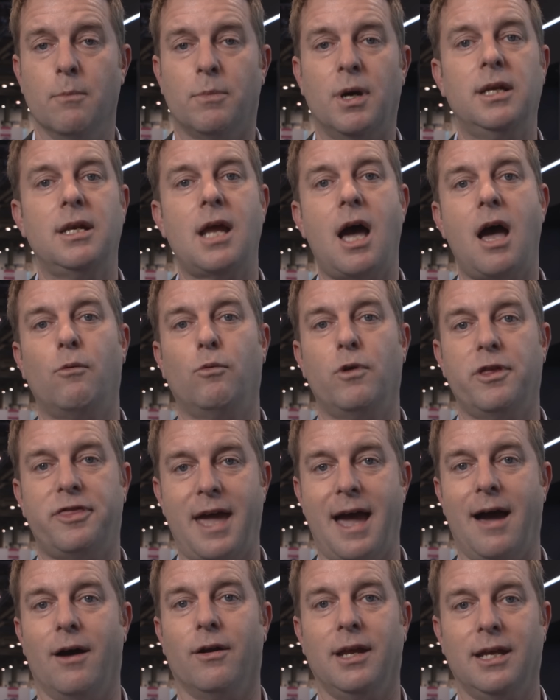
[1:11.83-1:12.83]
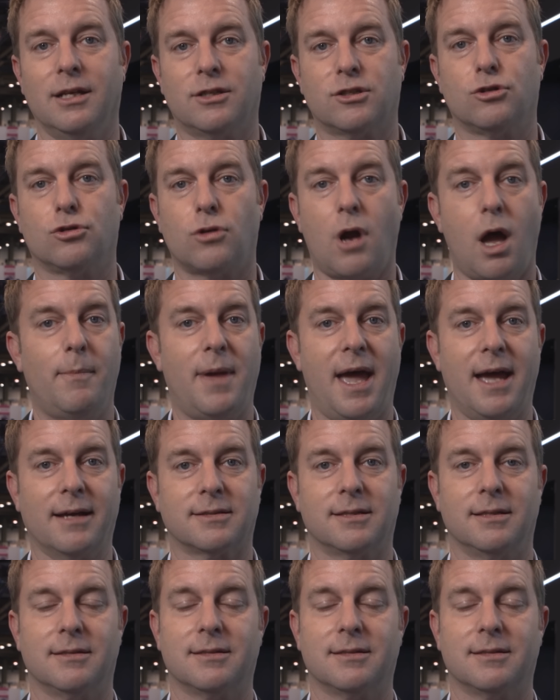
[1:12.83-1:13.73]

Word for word: but not without its drawbacks.